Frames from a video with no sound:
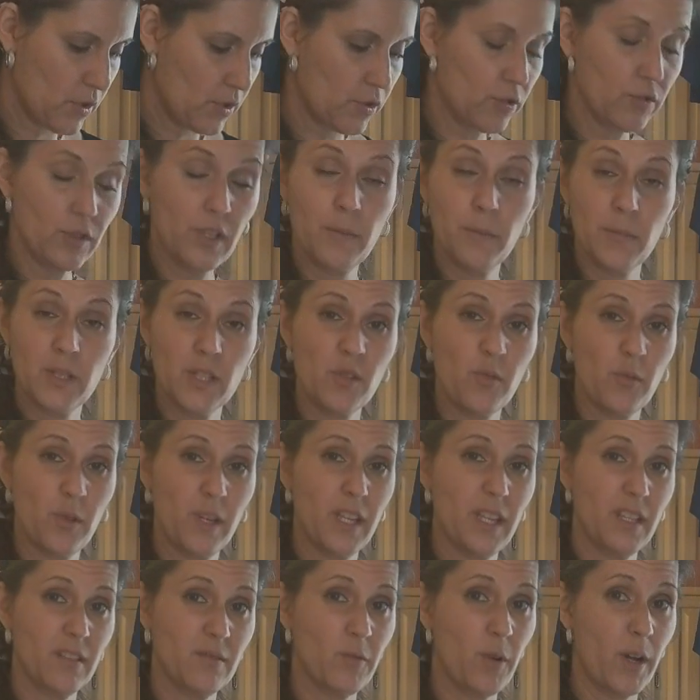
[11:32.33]
you'll need
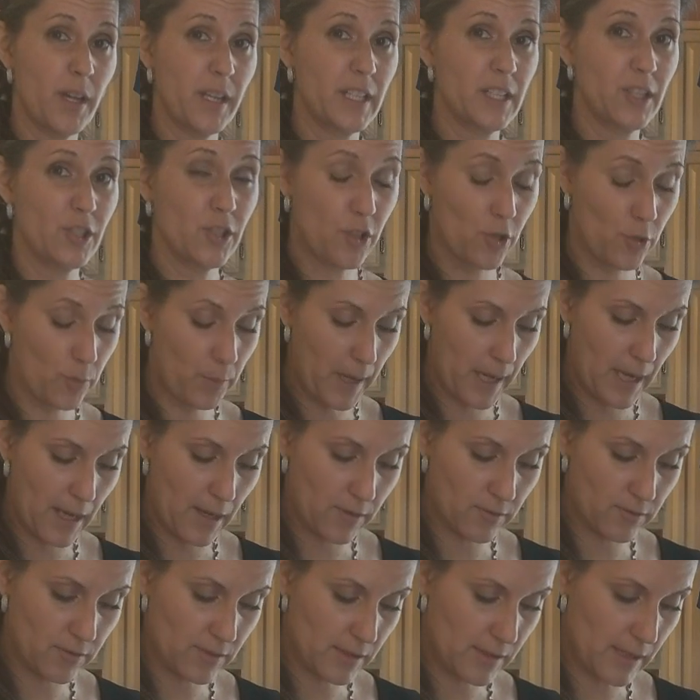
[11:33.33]
between 1 and 2
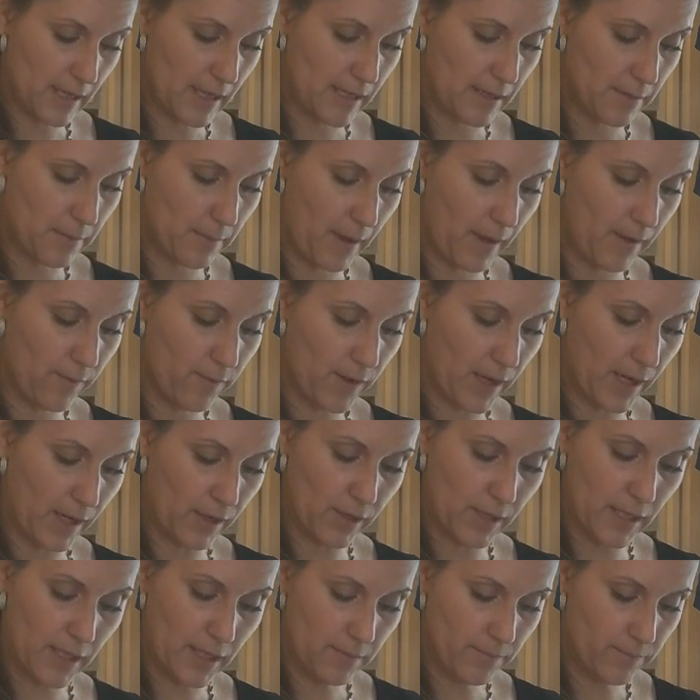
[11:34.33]
pounds, and it may
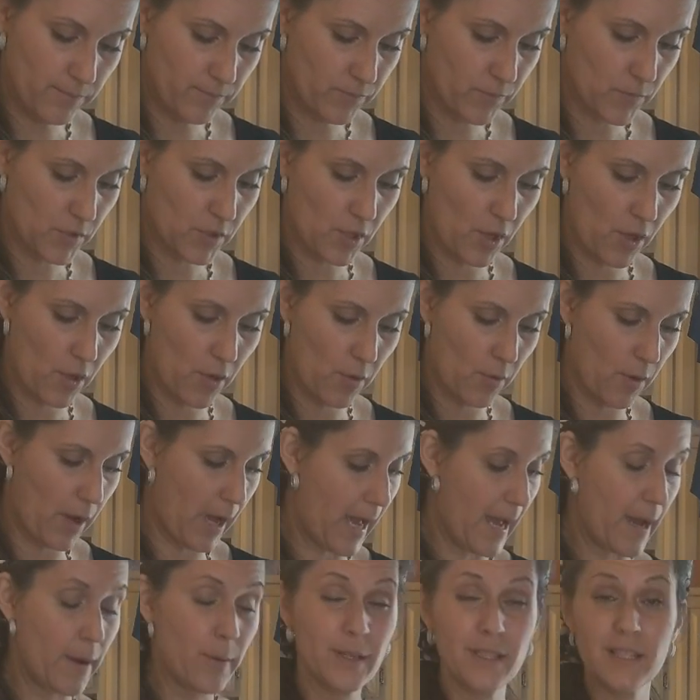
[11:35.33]
vary. So
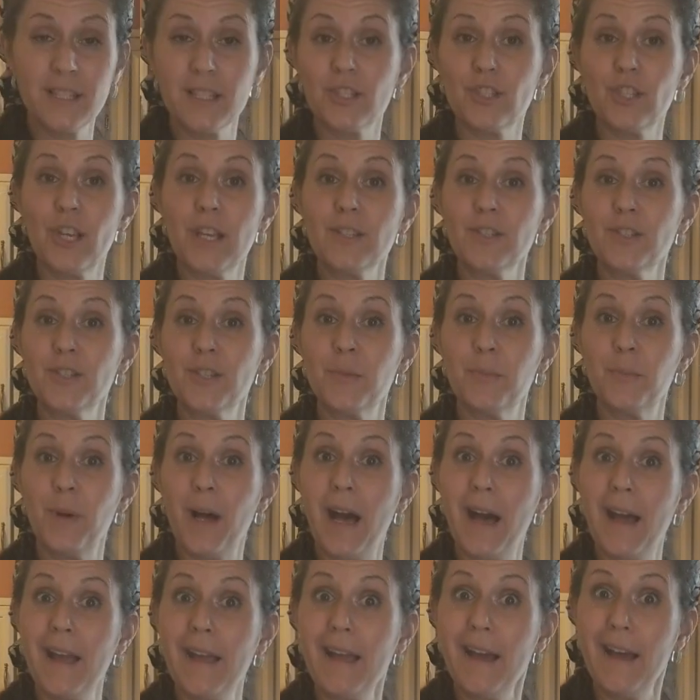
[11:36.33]
I always suggest you
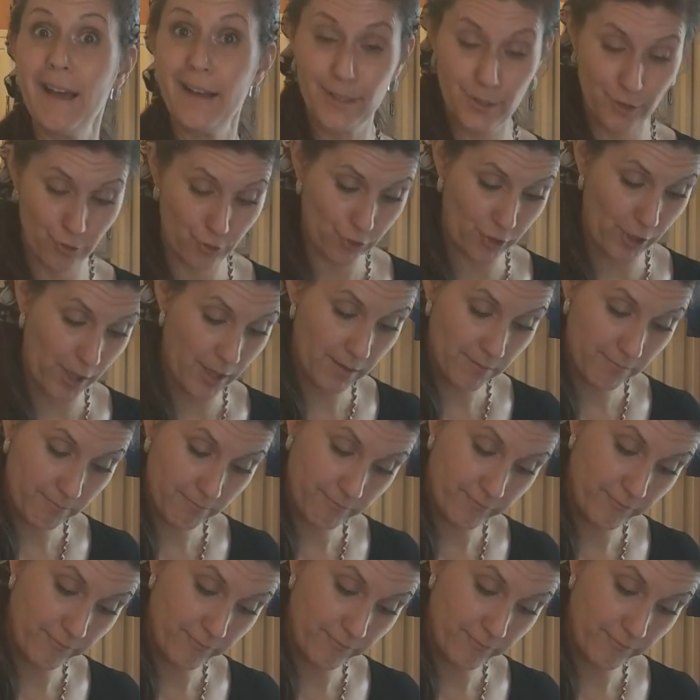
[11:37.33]
buy extra